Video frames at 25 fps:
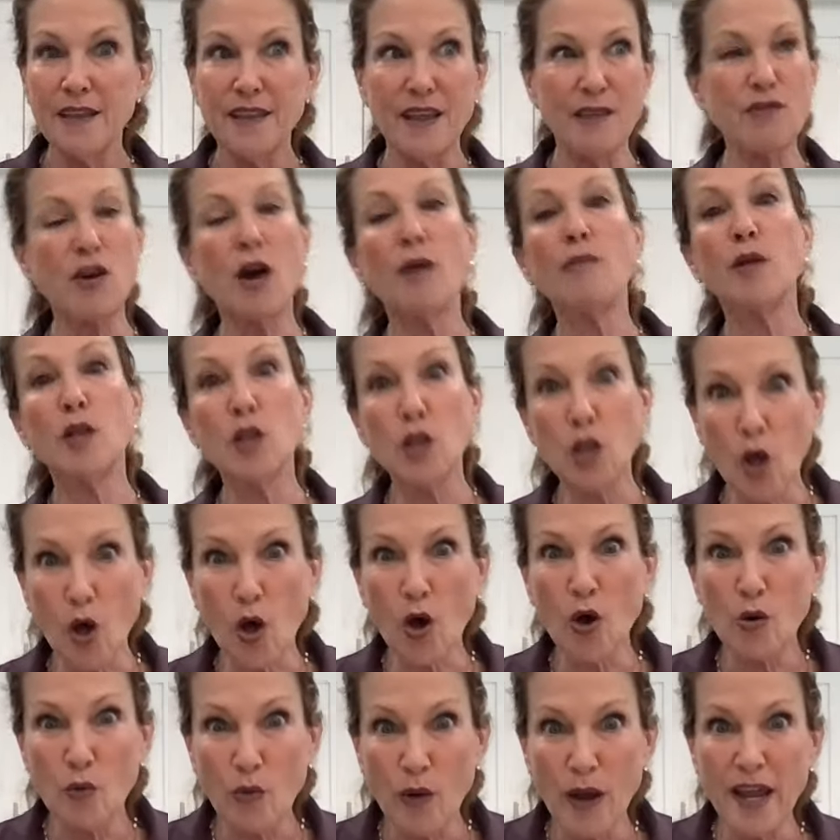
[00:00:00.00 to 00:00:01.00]
They've come a
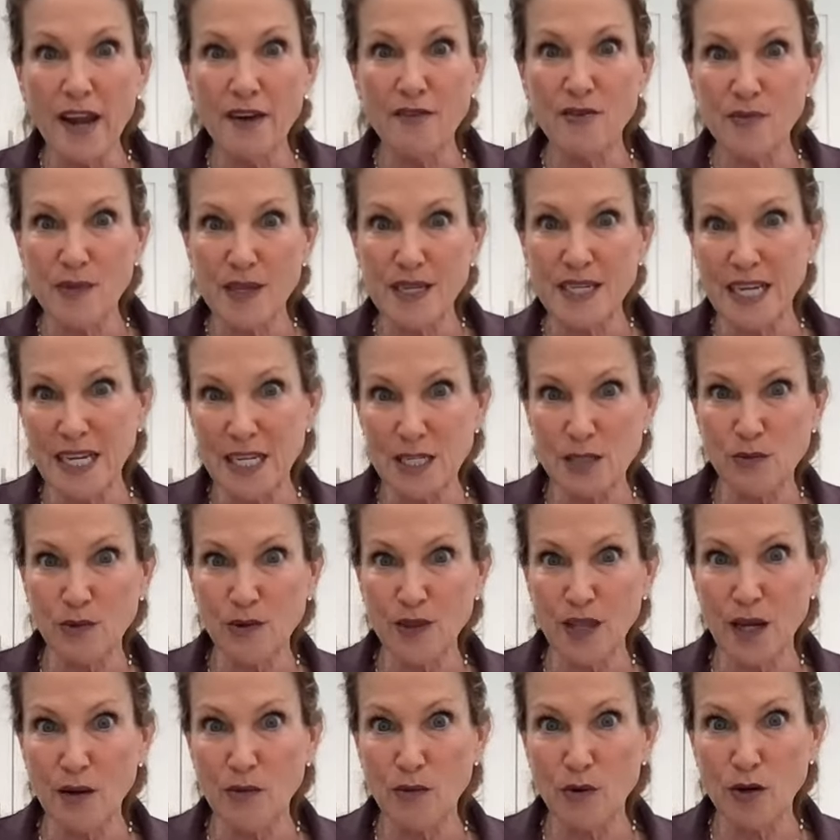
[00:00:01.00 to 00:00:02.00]
long way from the days
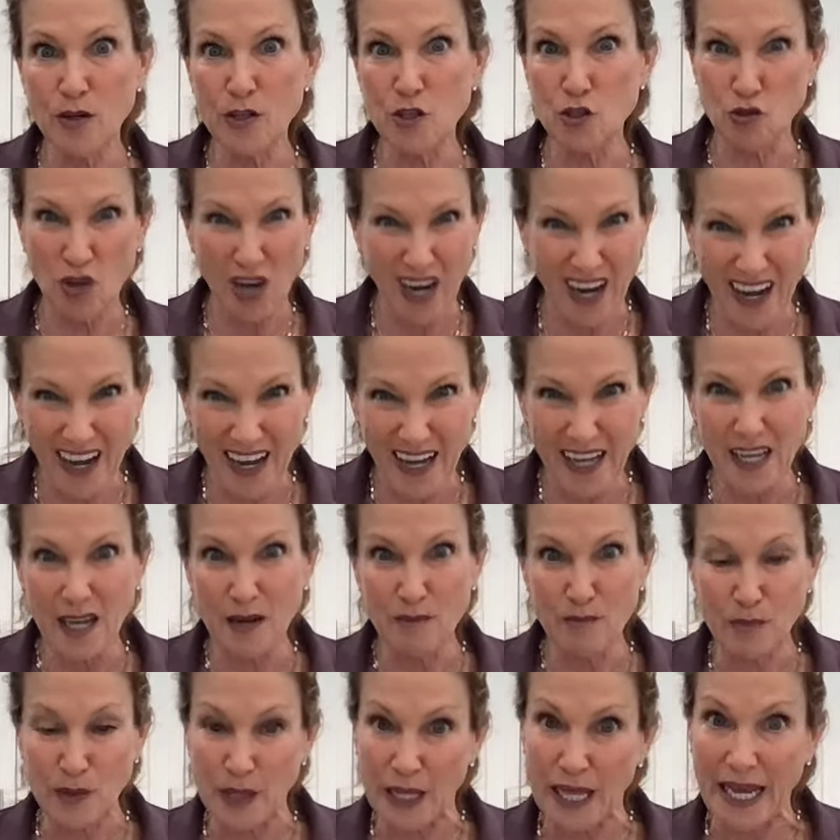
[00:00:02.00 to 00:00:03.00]
where they were dry
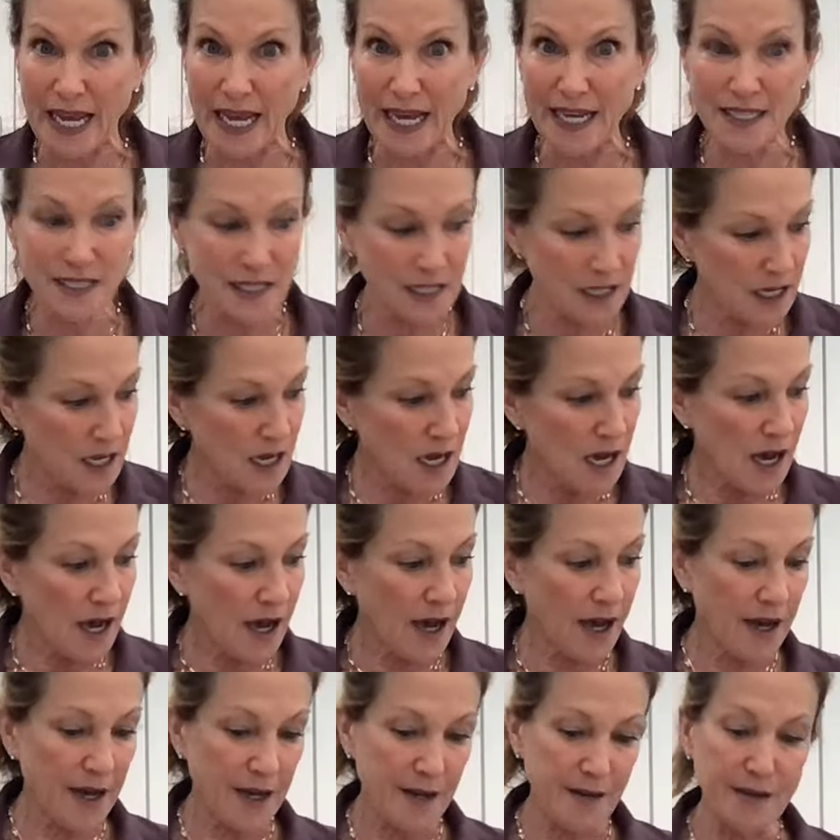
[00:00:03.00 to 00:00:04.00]
and bland.
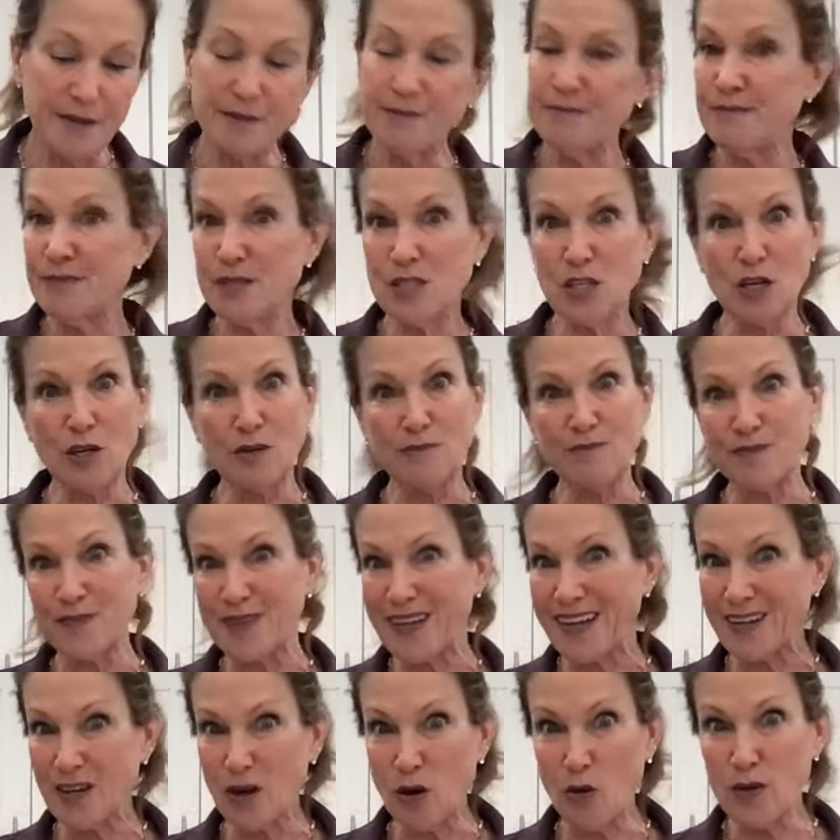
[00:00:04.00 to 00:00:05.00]
Uh, so,
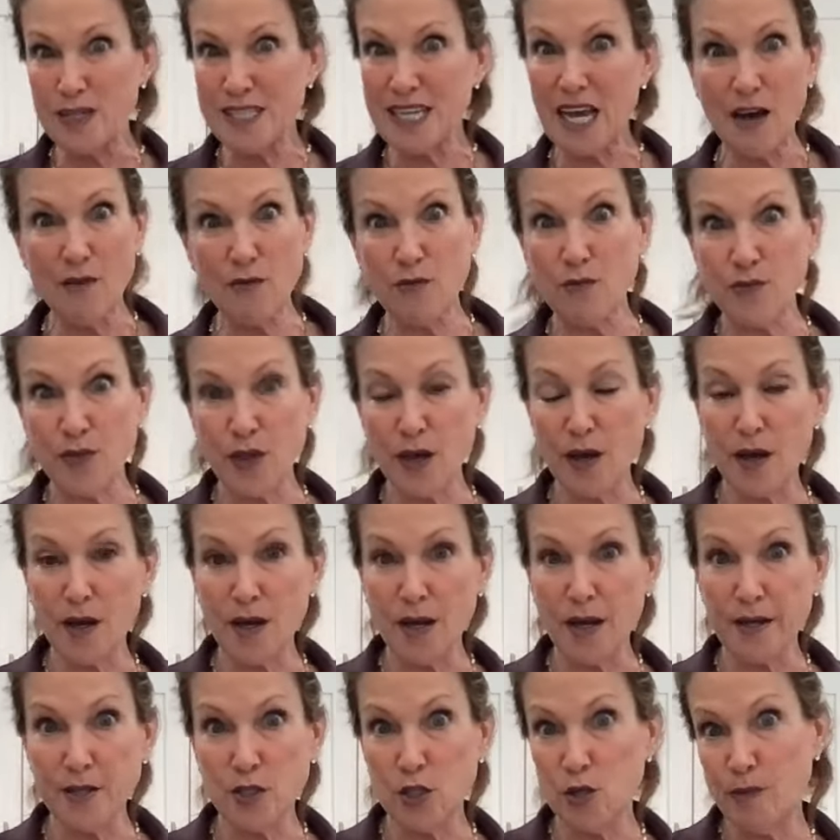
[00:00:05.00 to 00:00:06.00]
like, always have
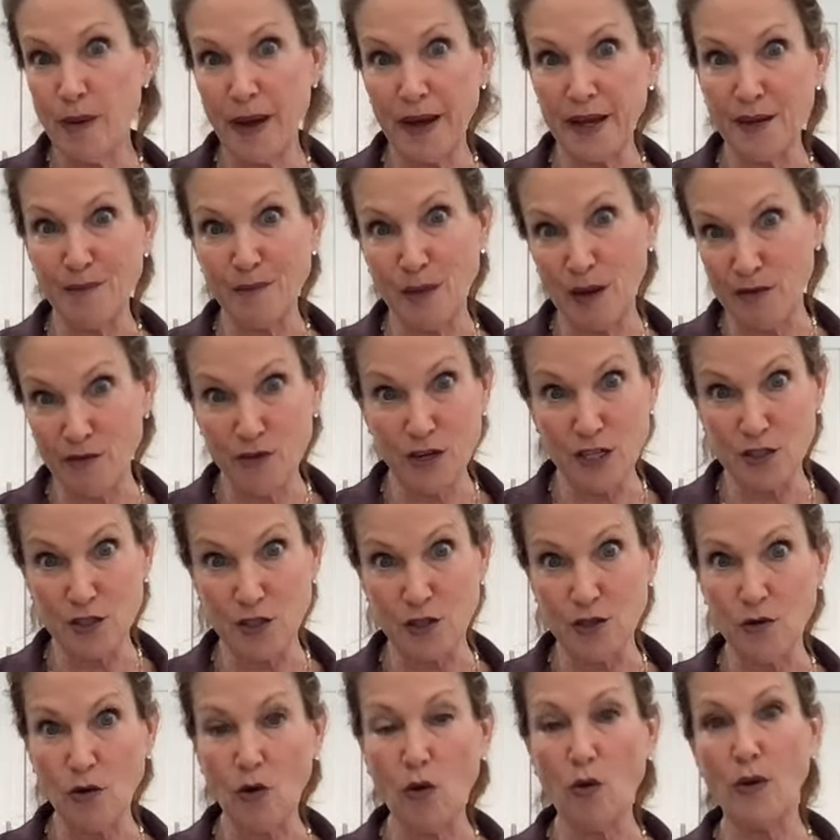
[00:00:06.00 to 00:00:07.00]
the a two pack in my
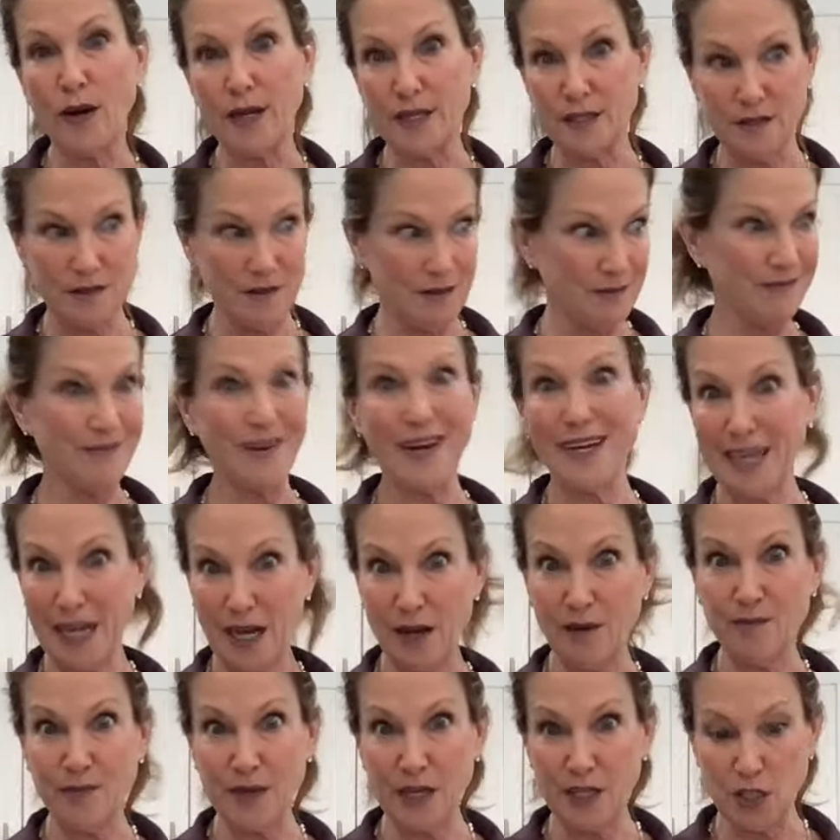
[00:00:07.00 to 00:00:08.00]
freezer. Always, right
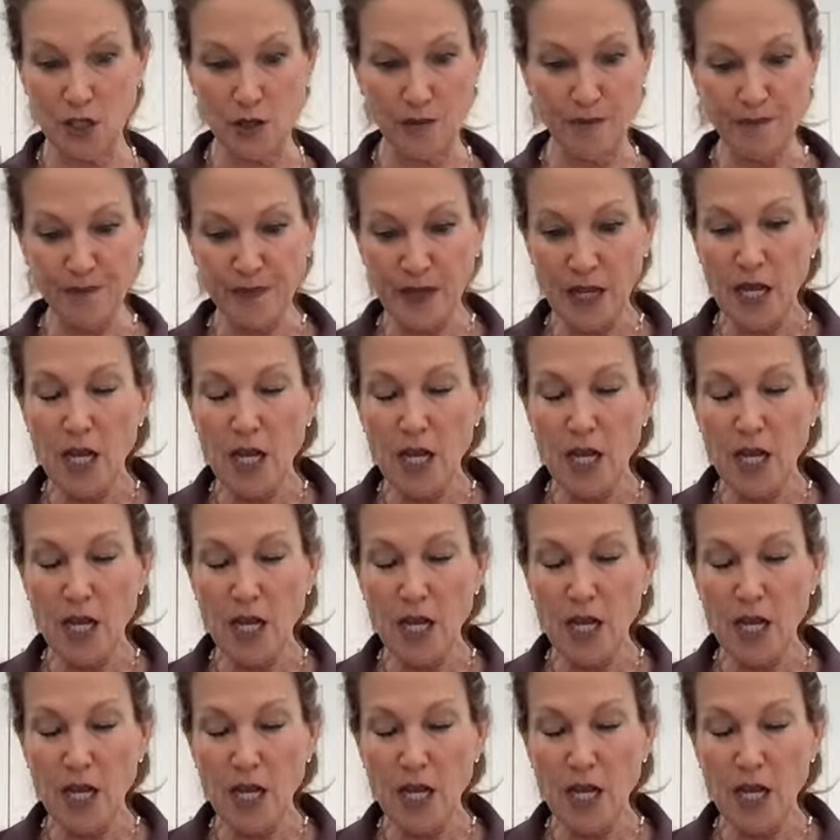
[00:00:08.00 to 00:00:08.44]
now, I do.